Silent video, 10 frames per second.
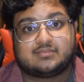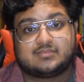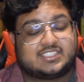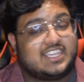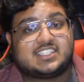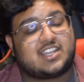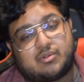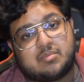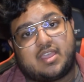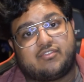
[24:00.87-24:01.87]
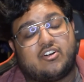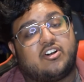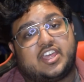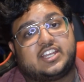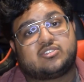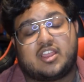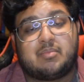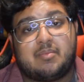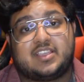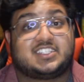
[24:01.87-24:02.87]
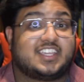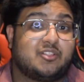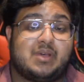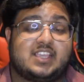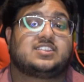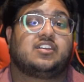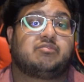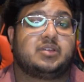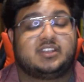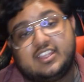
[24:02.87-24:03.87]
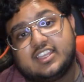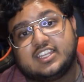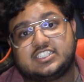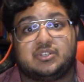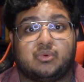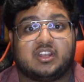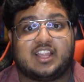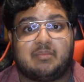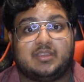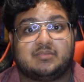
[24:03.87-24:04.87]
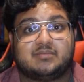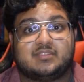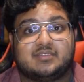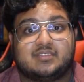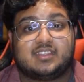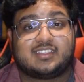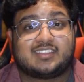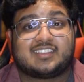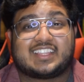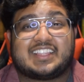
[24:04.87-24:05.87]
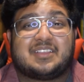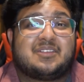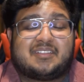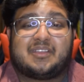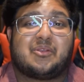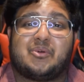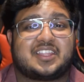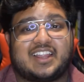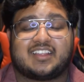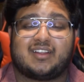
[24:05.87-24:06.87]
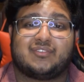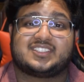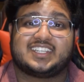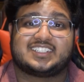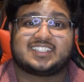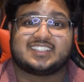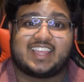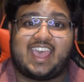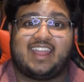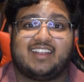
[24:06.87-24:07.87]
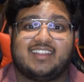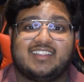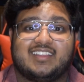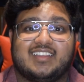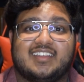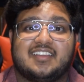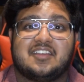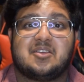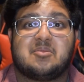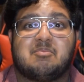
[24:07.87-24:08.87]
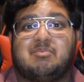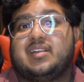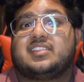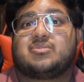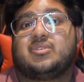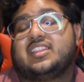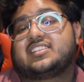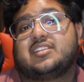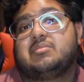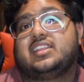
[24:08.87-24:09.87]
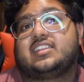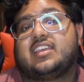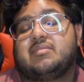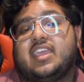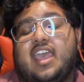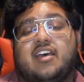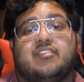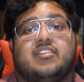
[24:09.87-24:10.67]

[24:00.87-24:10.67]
See, it's not really my fault. I tried my best to kill myself, but she wouldn't let me. Like, what kind of conversation is that? But it's one that's going to need to be had.